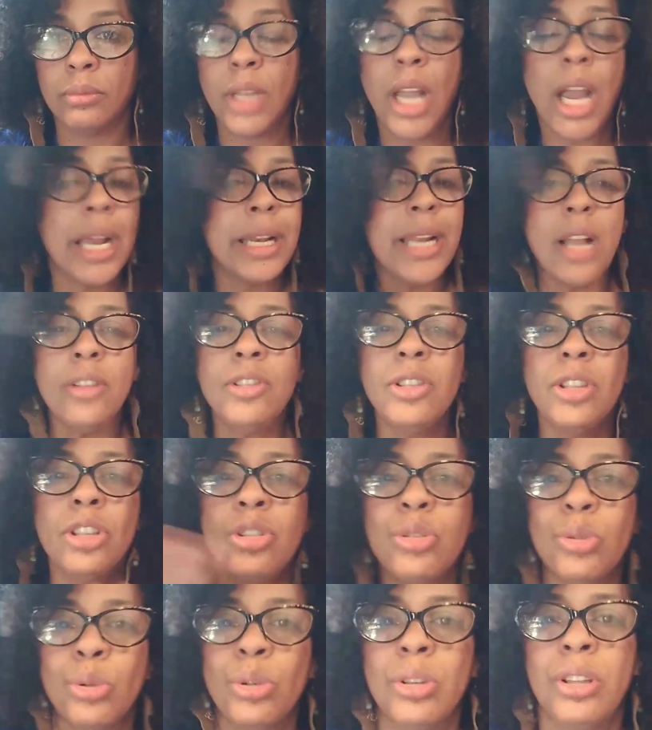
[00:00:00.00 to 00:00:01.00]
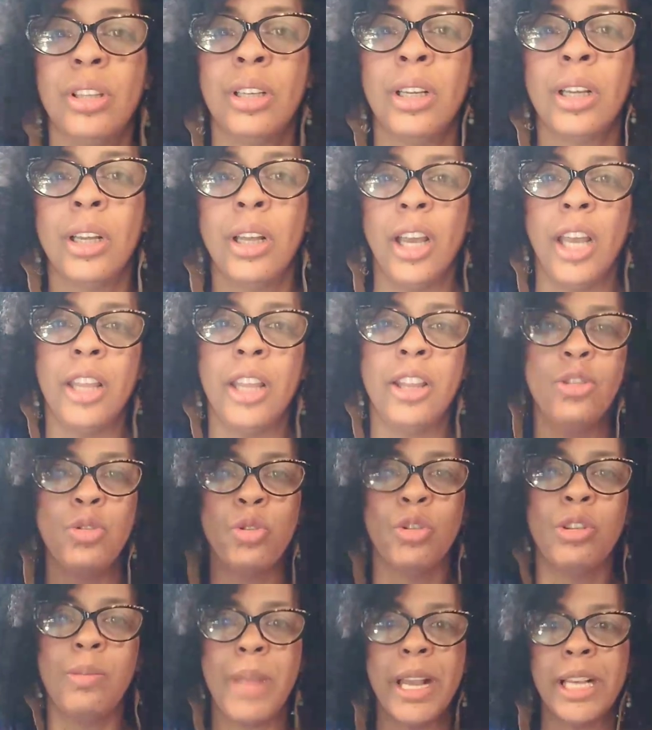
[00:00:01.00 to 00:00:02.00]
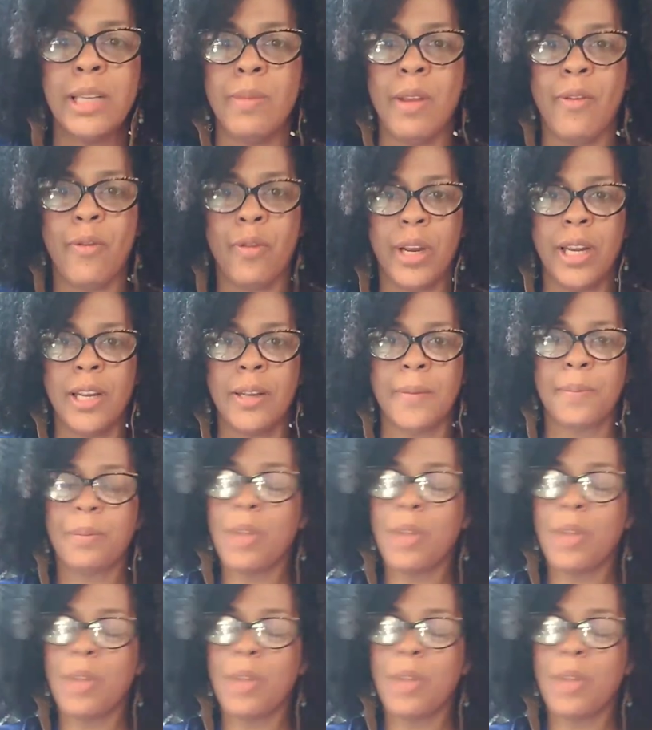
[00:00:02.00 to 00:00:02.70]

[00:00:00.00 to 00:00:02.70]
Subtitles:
I announce the truth, and the truth makes me free.